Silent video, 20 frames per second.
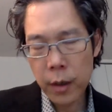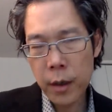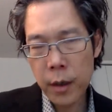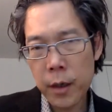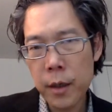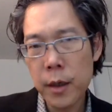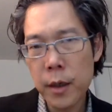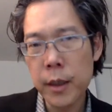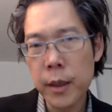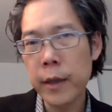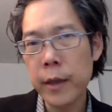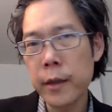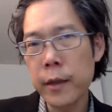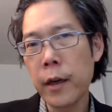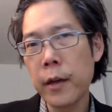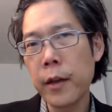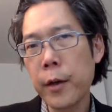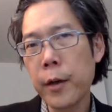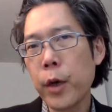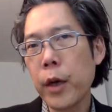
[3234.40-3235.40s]
Again, I
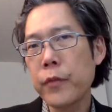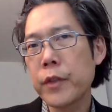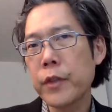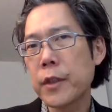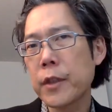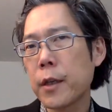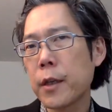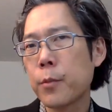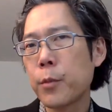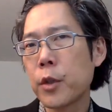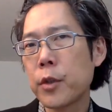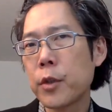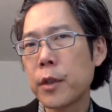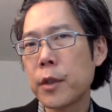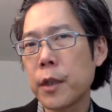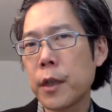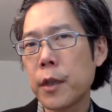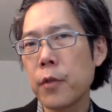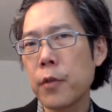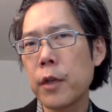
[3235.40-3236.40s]
think we have to take a
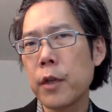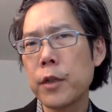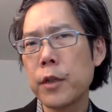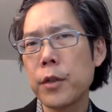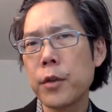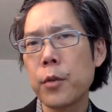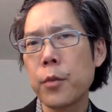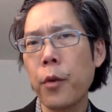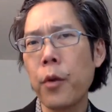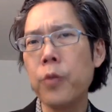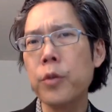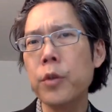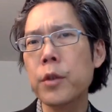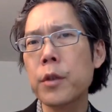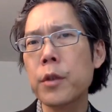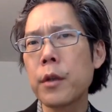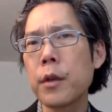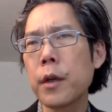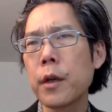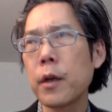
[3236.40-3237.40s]
multi-generational approach to
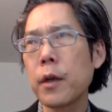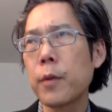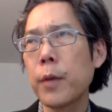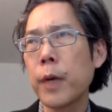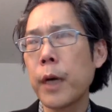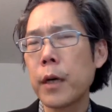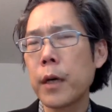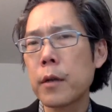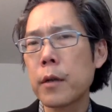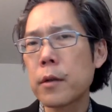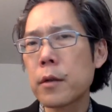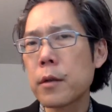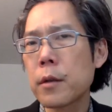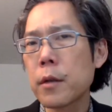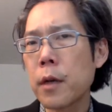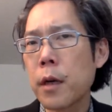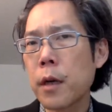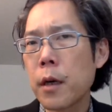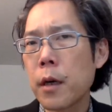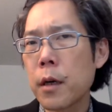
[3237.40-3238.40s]
thinking about
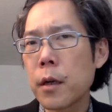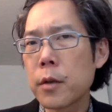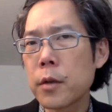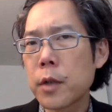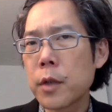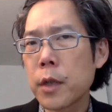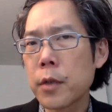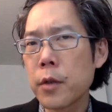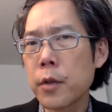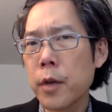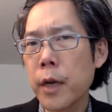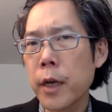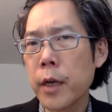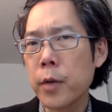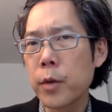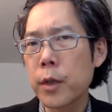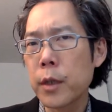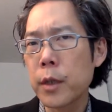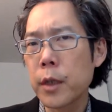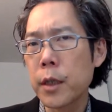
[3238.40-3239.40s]
gender
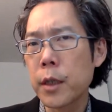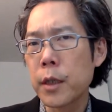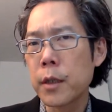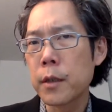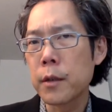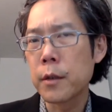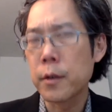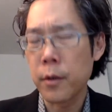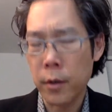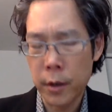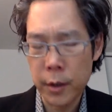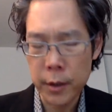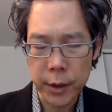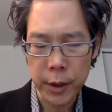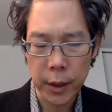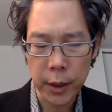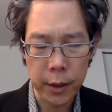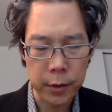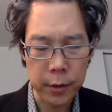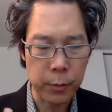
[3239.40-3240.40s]
equity in early
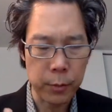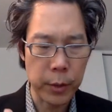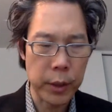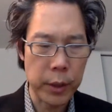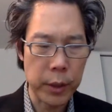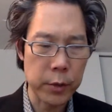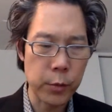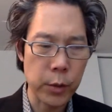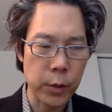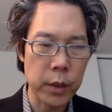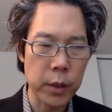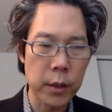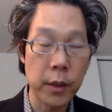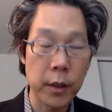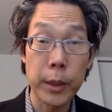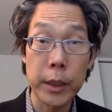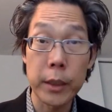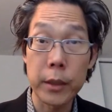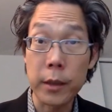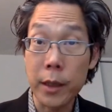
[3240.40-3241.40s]
childhood, because we can think
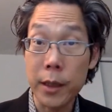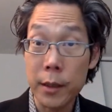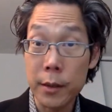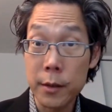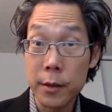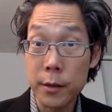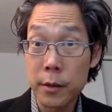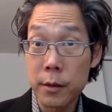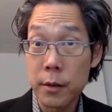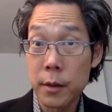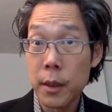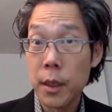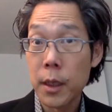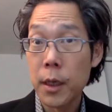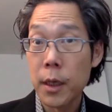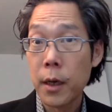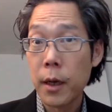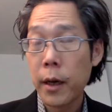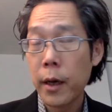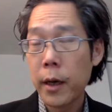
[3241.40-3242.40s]
about the kids
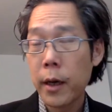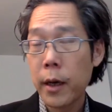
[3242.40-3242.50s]
and